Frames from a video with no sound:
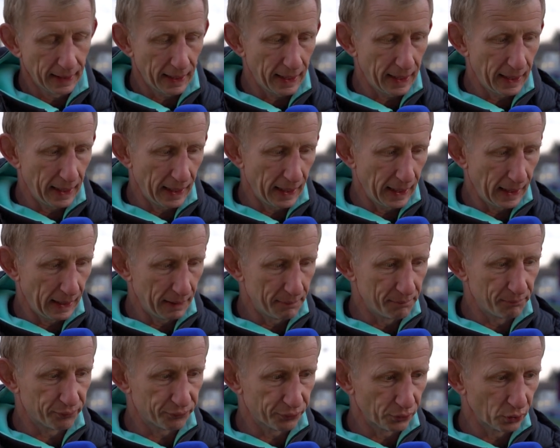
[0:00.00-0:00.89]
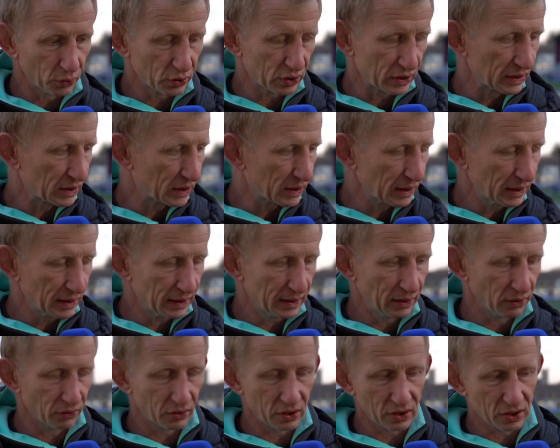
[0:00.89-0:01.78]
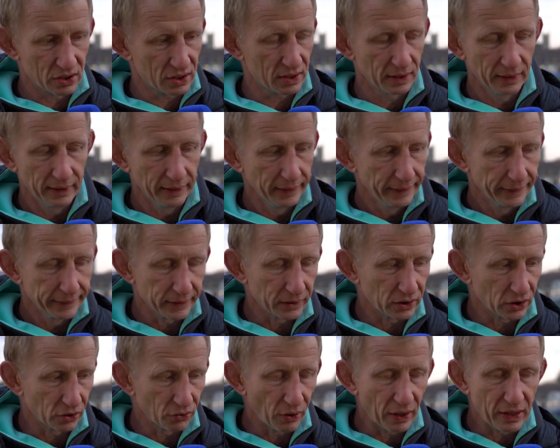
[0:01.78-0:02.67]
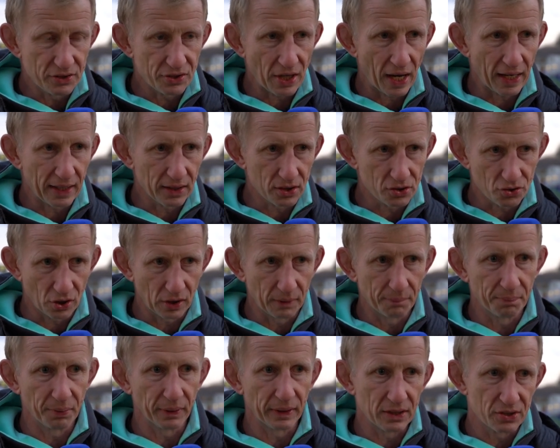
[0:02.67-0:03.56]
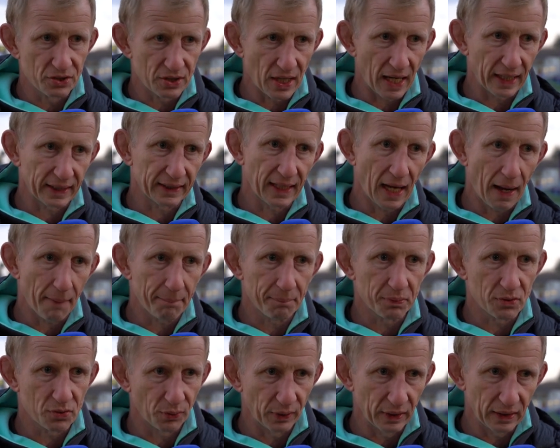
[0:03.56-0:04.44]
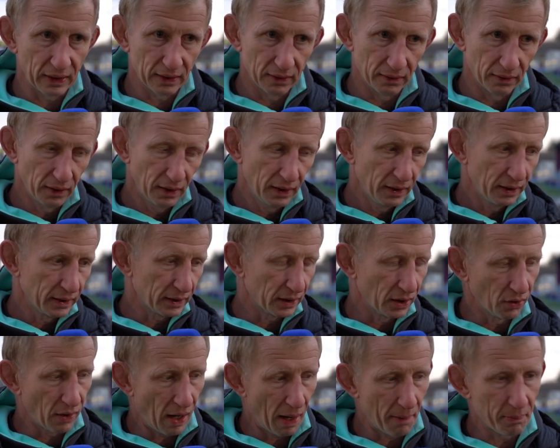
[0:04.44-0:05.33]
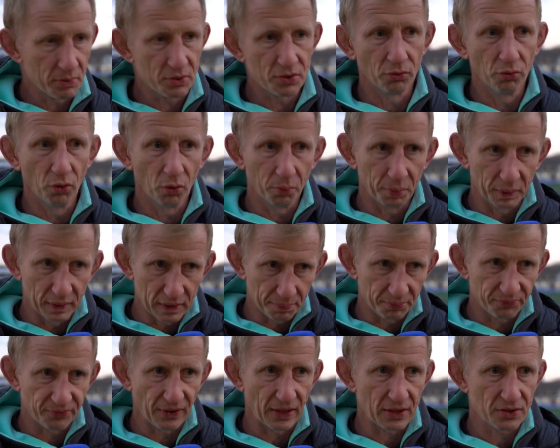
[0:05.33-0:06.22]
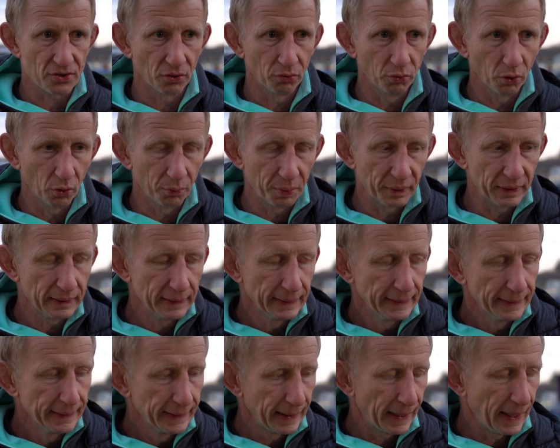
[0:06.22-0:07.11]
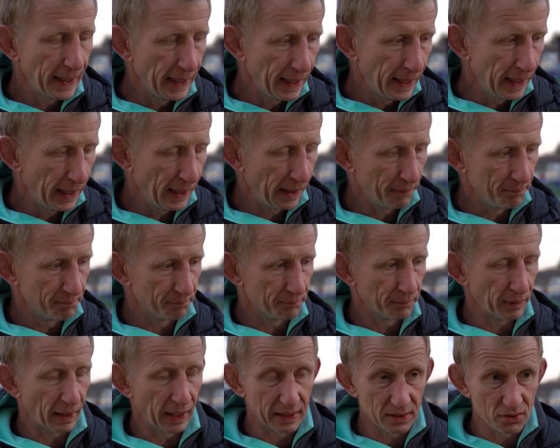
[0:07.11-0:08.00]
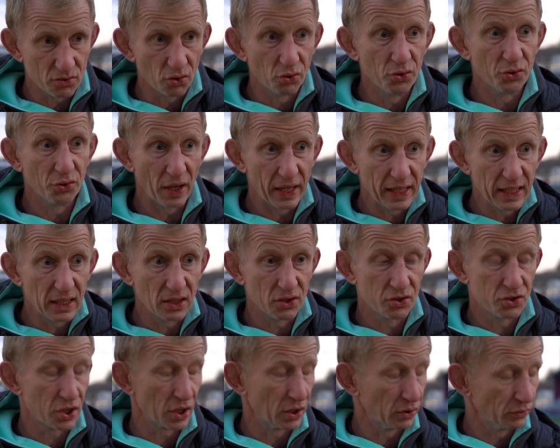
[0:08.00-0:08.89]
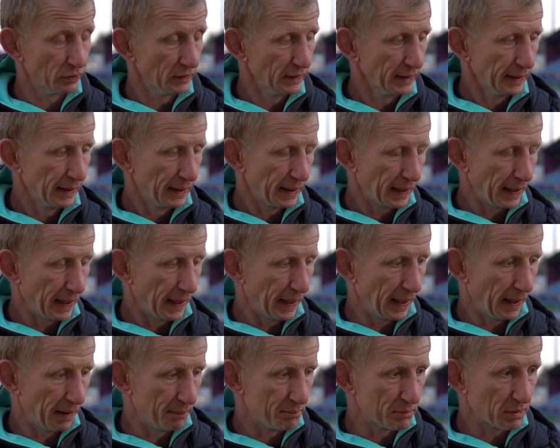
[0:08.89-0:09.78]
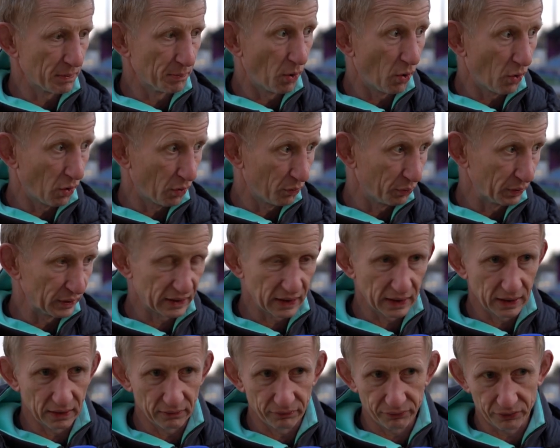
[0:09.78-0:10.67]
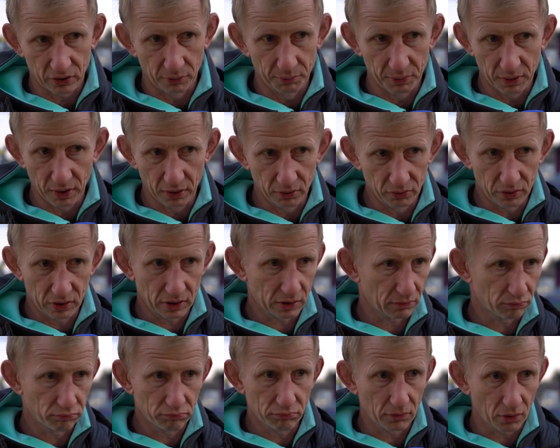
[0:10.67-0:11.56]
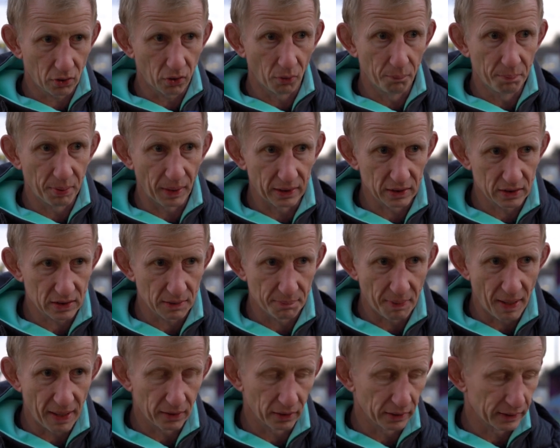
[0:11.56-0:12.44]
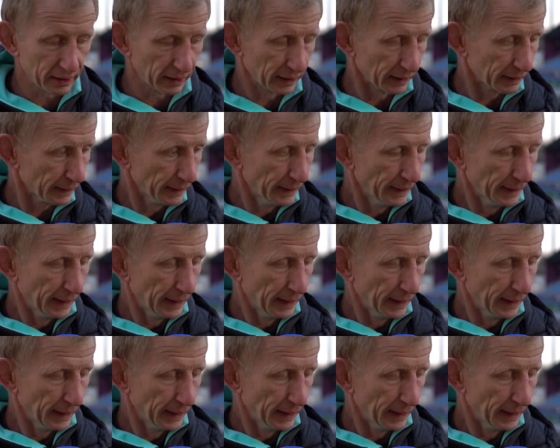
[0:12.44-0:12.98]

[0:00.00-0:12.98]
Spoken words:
And for us, it's, you know, there's a great challenge trying to bridge that gap between, you know, amateur rugby into professional rugby and underage. So the more we see of some of those club players, the better, I think.